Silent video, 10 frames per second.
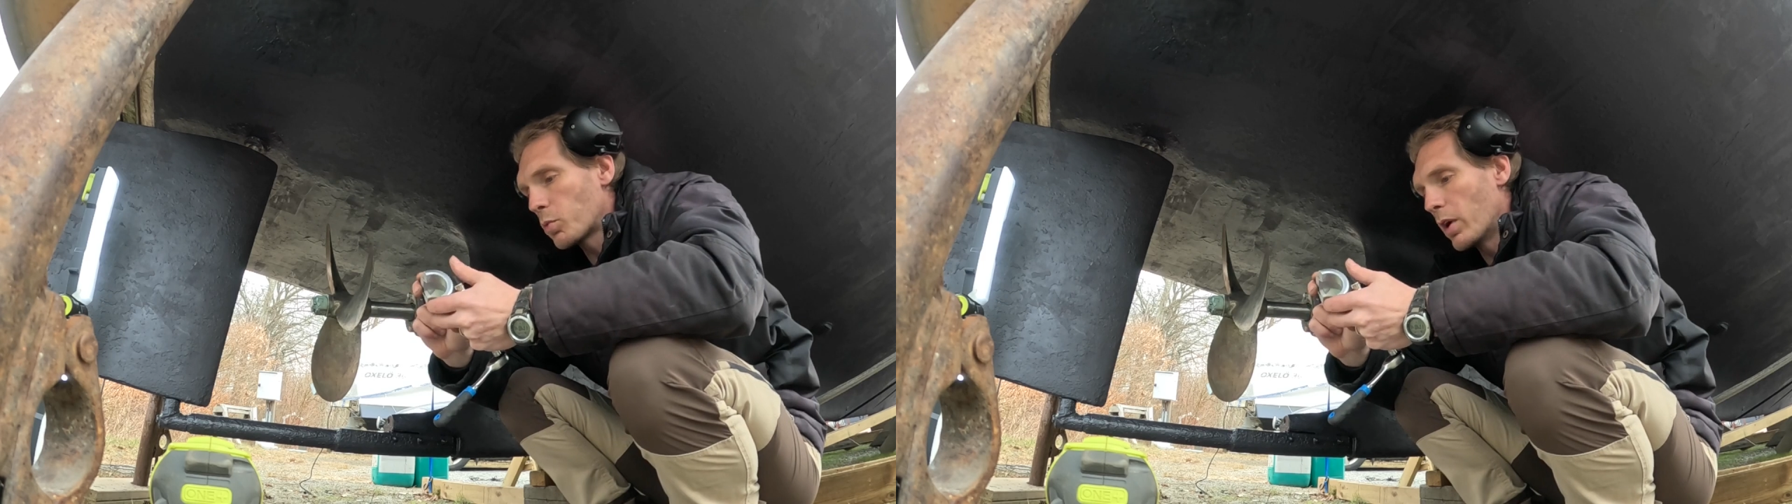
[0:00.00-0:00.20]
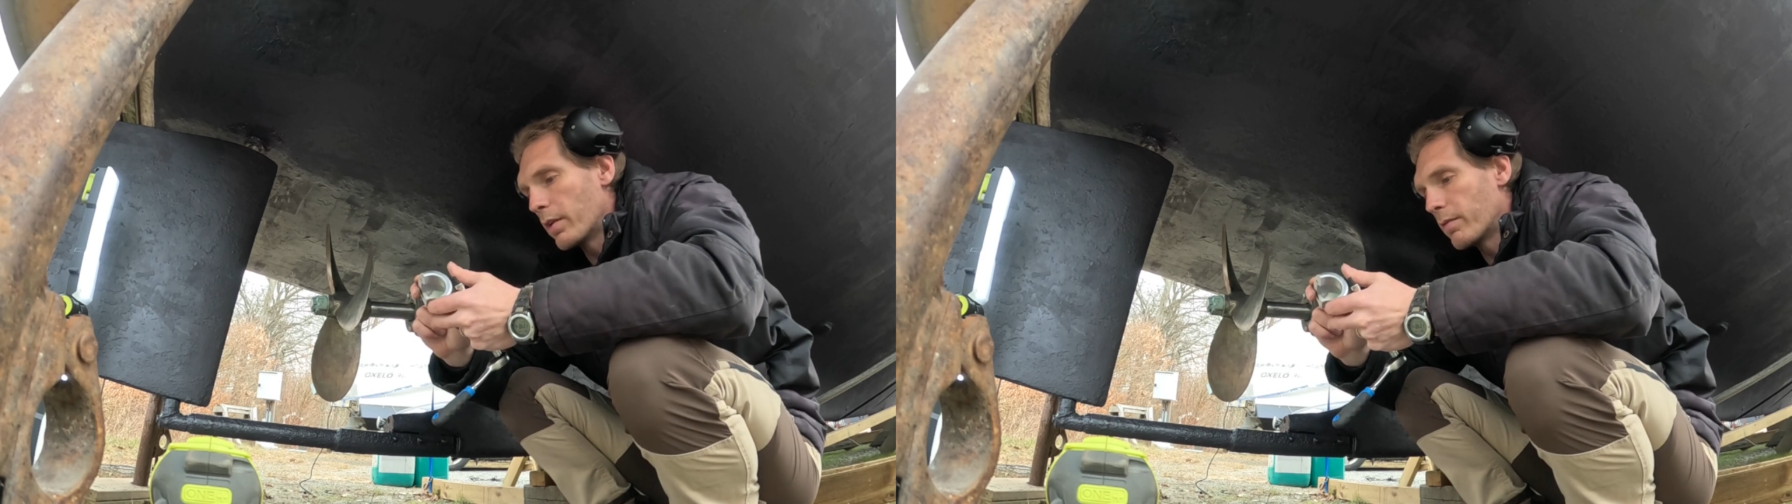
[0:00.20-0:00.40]

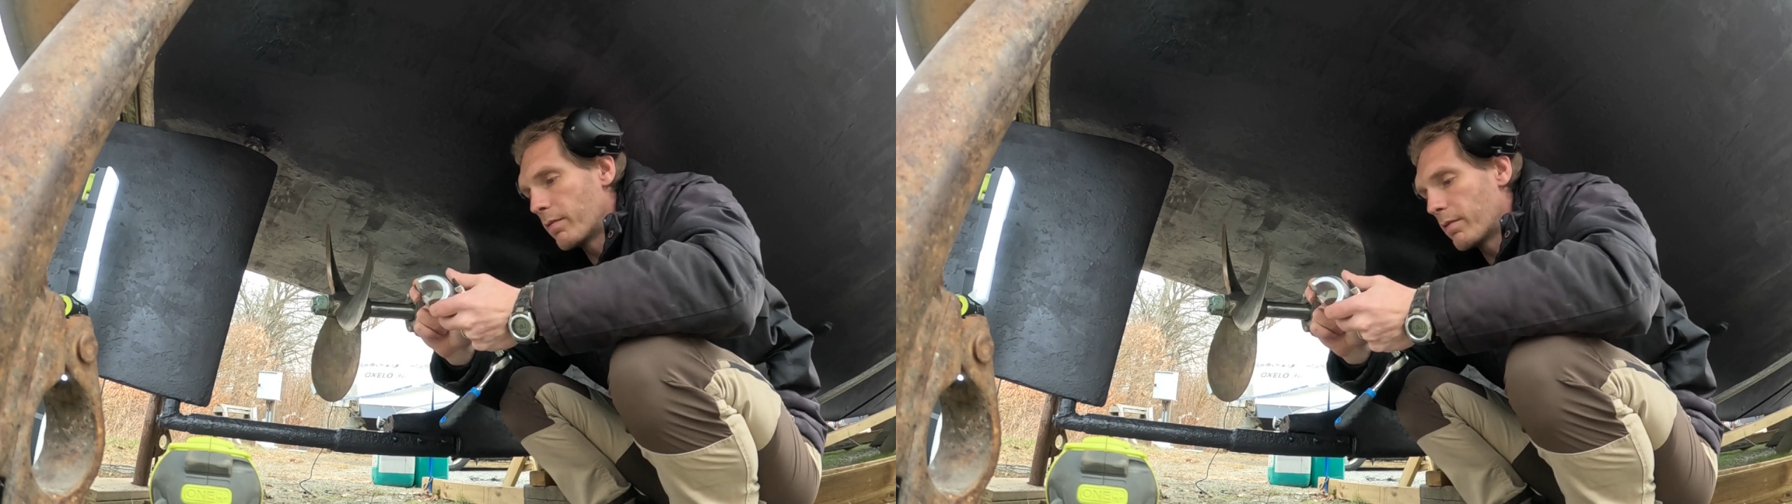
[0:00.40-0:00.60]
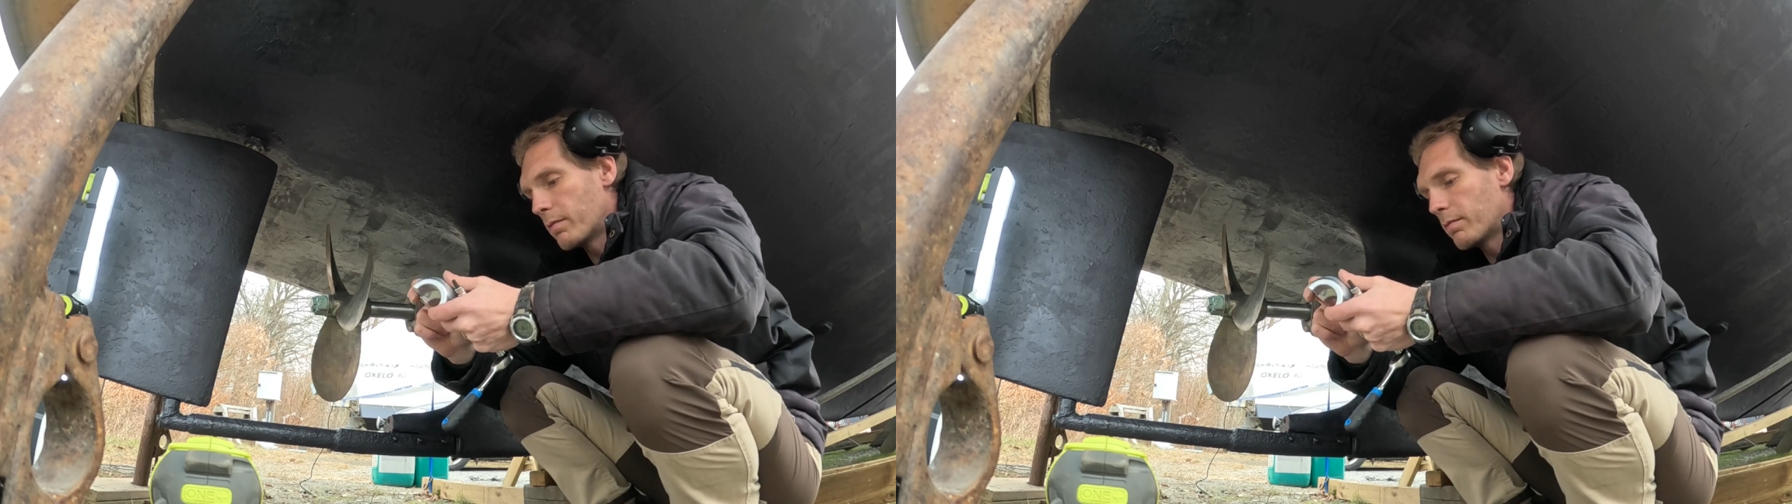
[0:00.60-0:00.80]

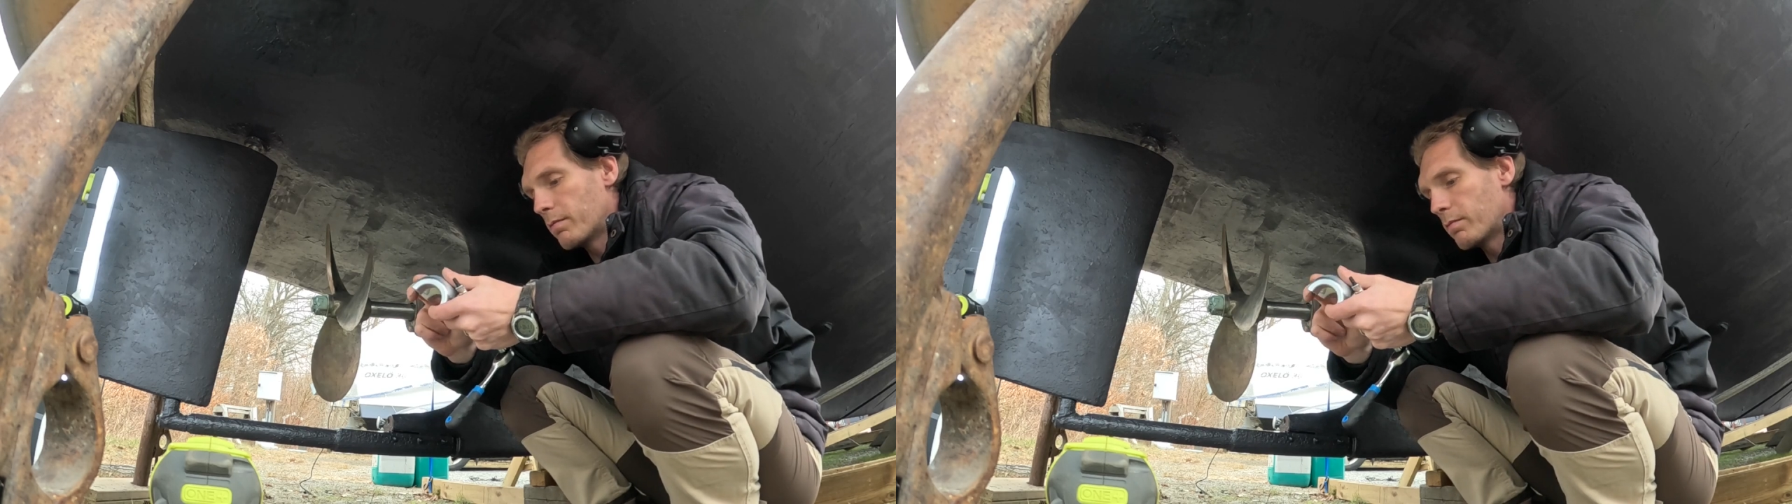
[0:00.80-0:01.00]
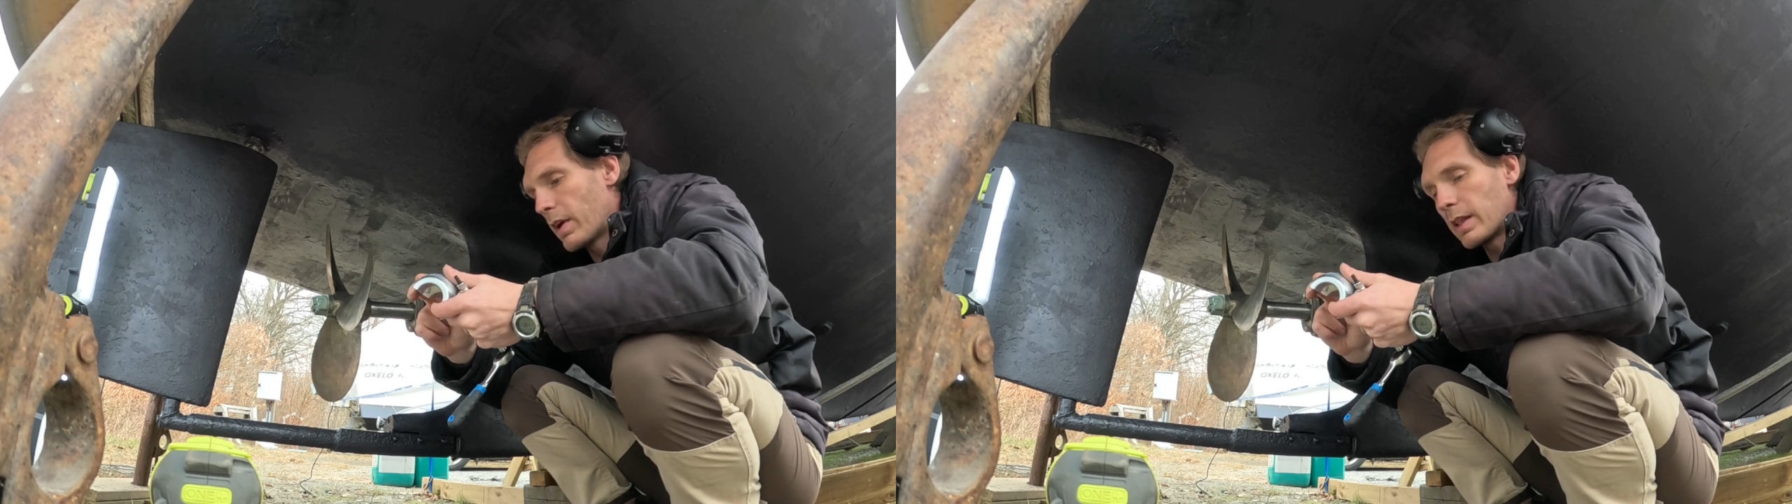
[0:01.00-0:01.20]
one
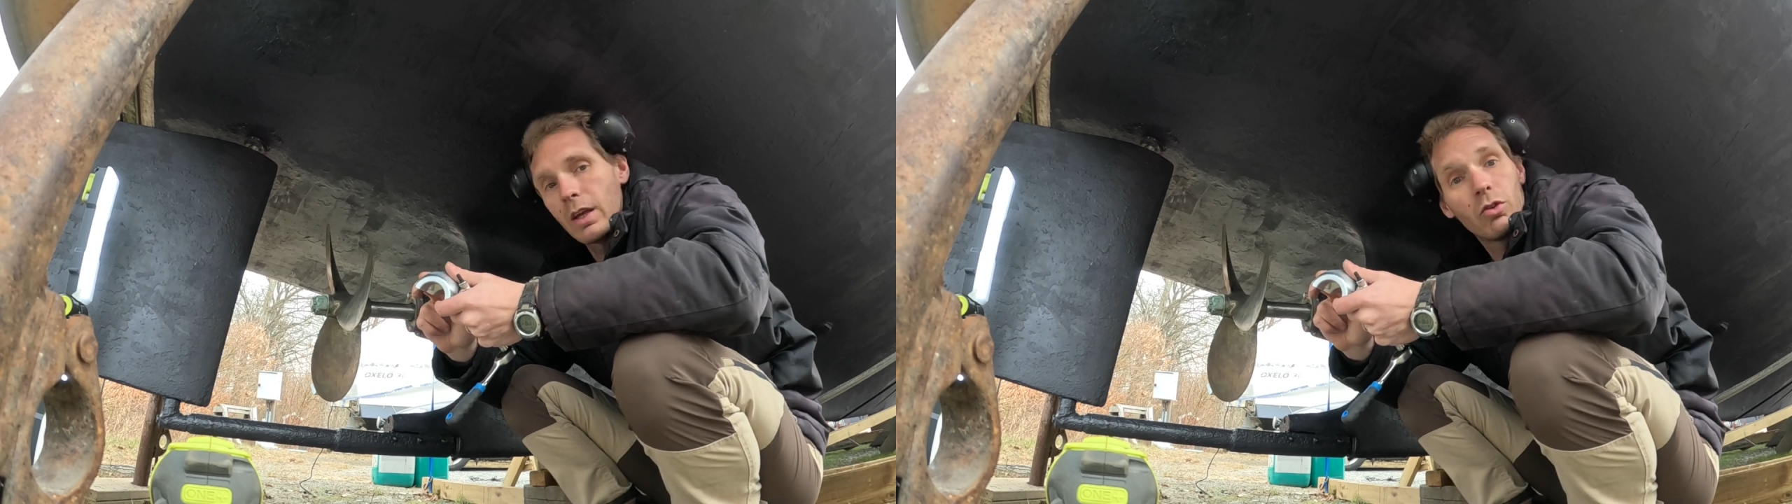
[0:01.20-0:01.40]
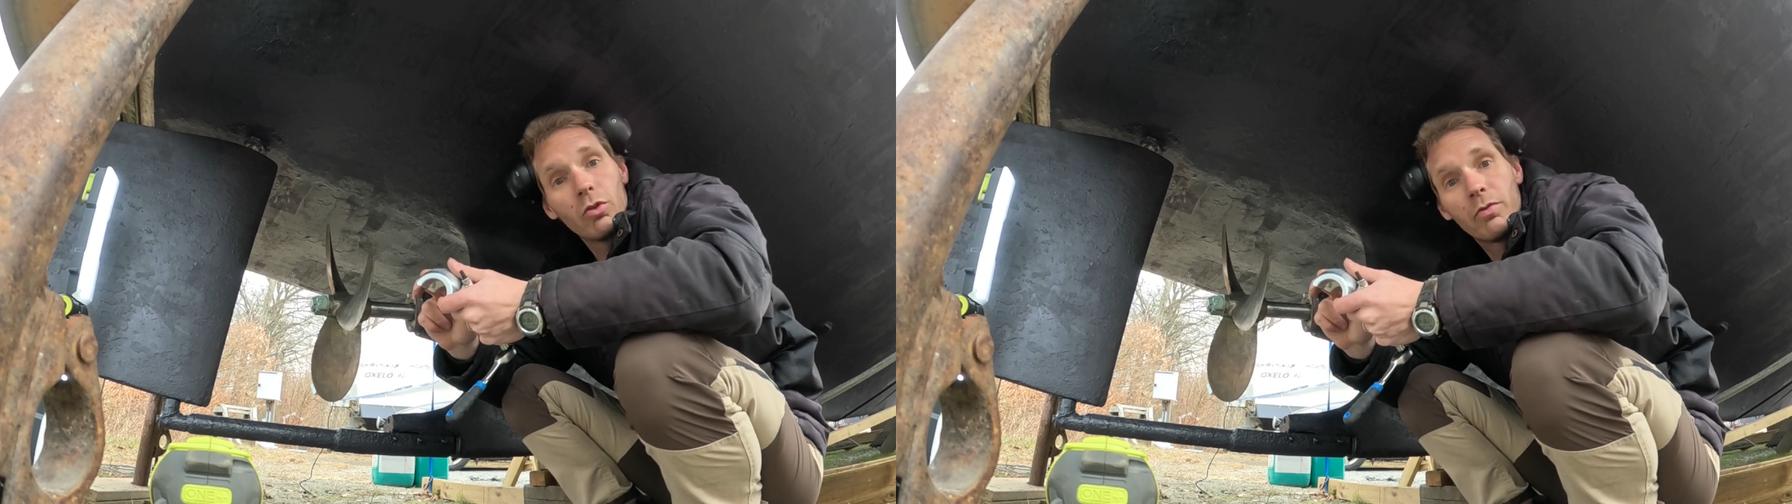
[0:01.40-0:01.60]
that
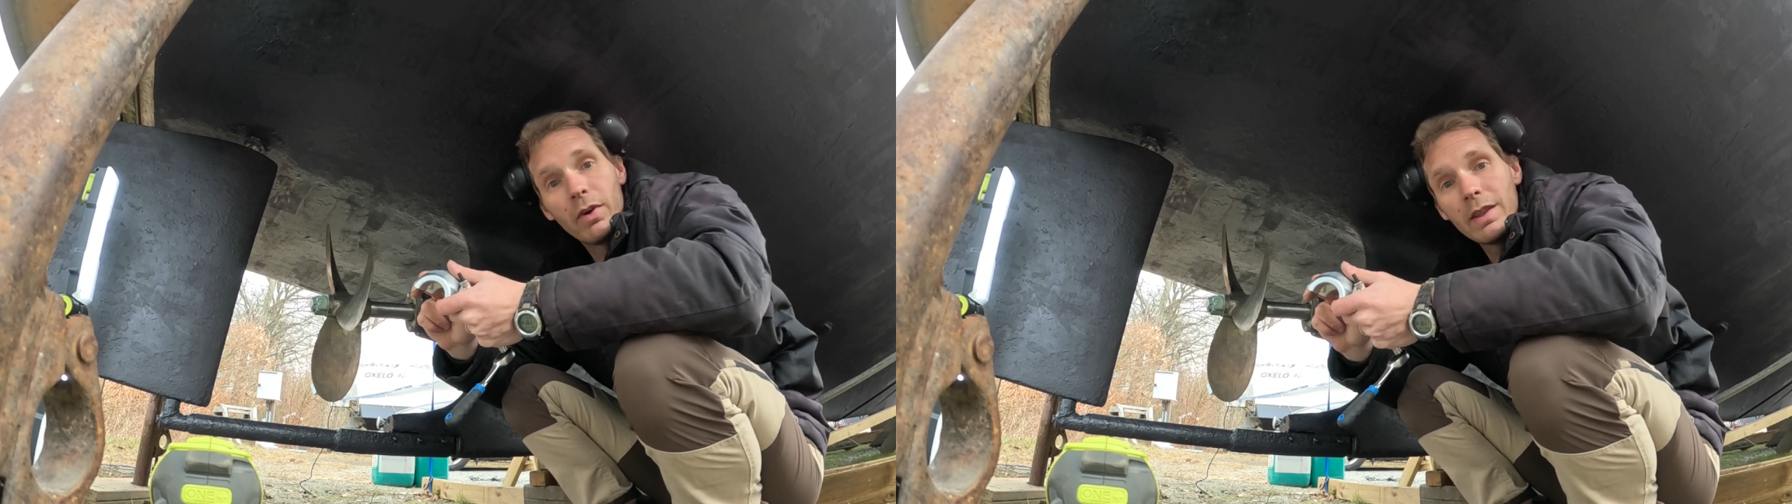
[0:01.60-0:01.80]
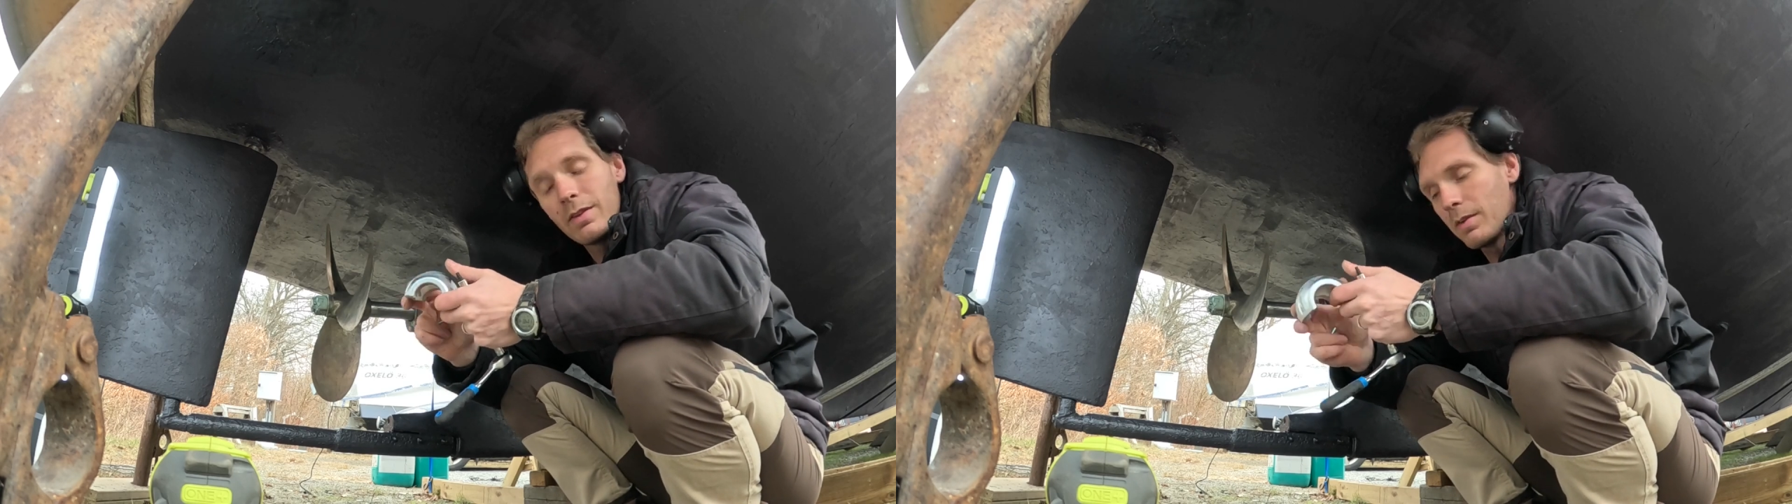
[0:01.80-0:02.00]
I could
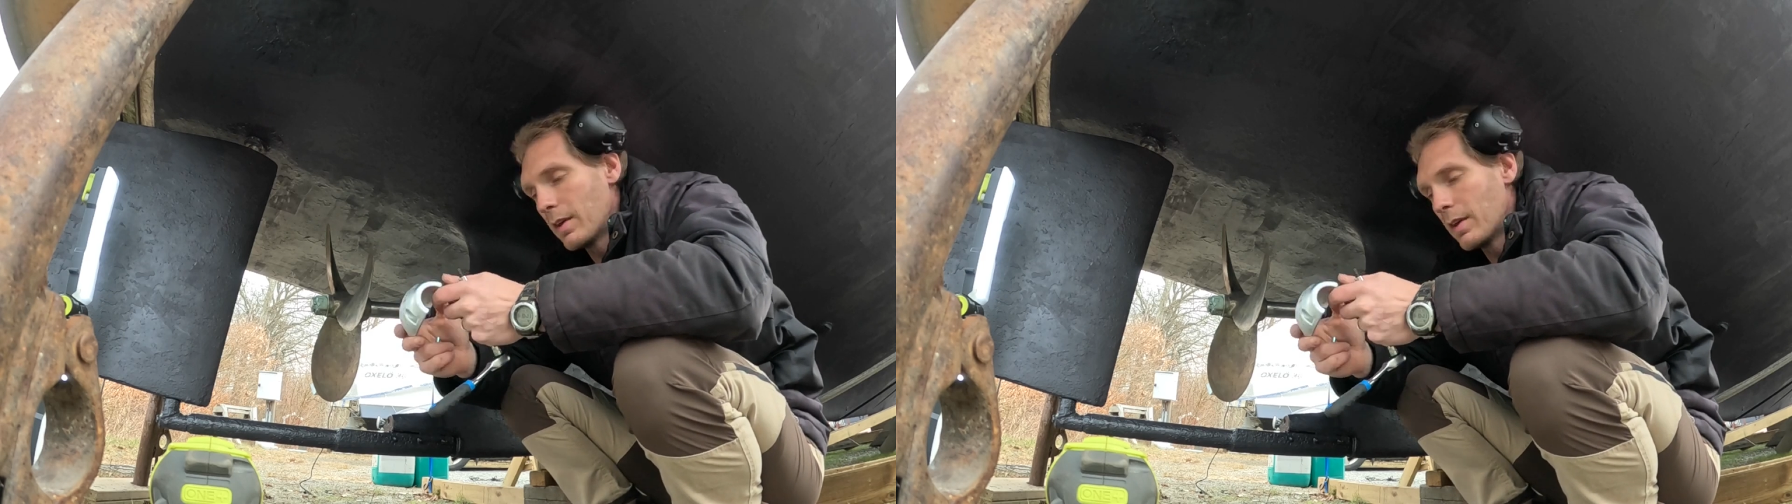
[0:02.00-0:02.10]
fit.